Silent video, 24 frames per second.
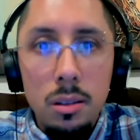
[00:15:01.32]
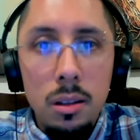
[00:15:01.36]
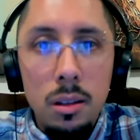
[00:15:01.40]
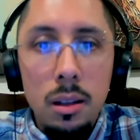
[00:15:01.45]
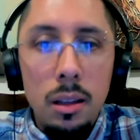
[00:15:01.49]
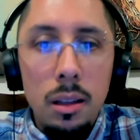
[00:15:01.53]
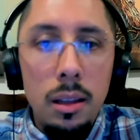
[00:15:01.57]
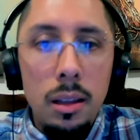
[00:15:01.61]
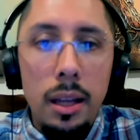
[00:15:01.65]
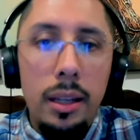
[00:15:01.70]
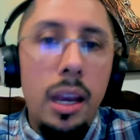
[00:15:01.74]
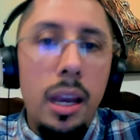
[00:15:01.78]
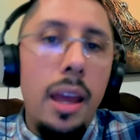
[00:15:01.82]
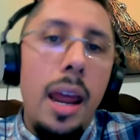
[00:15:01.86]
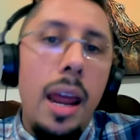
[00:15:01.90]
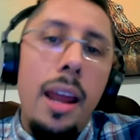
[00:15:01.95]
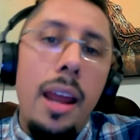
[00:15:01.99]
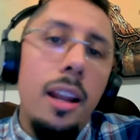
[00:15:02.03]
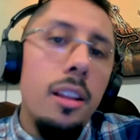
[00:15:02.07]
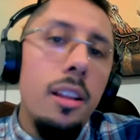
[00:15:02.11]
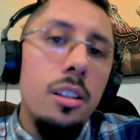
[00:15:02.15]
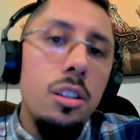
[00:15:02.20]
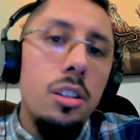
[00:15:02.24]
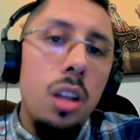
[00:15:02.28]
Like I
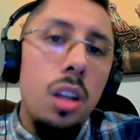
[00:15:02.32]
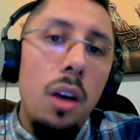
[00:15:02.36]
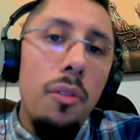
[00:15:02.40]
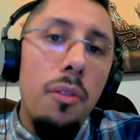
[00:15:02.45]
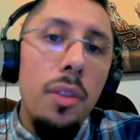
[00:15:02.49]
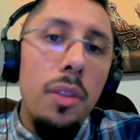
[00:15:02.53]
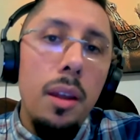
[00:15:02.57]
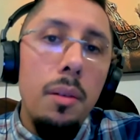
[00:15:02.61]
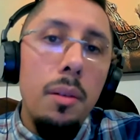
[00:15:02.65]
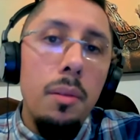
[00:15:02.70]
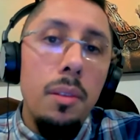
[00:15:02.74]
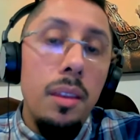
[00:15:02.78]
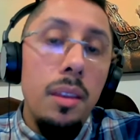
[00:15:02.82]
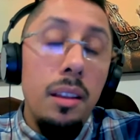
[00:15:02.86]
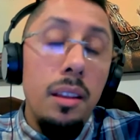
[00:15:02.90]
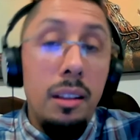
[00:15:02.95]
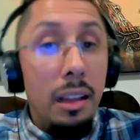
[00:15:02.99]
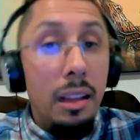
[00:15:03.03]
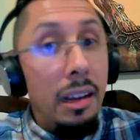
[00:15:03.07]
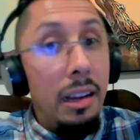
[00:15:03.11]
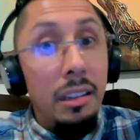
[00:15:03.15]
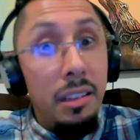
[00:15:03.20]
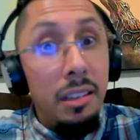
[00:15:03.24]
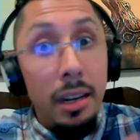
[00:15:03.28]
added stuff that the
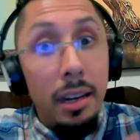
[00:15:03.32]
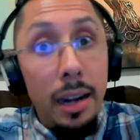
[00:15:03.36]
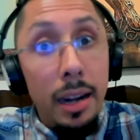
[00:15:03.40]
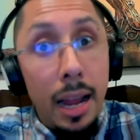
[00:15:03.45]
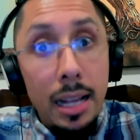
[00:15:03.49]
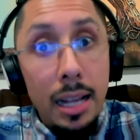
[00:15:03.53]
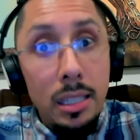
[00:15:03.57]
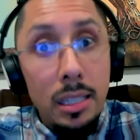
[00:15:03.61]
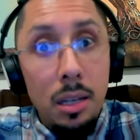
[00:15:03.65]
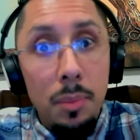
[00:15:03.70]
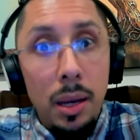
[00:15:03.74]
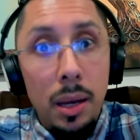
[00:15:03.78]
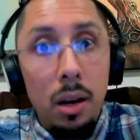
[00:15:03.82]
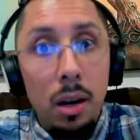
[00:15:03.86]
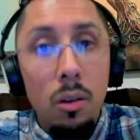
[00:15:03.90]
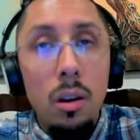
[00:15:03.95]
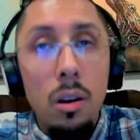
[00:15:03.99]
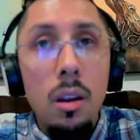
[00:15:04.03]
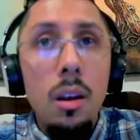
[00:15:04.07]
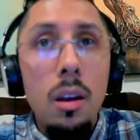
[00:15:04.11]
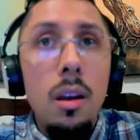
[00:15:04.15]
client didn't ask about,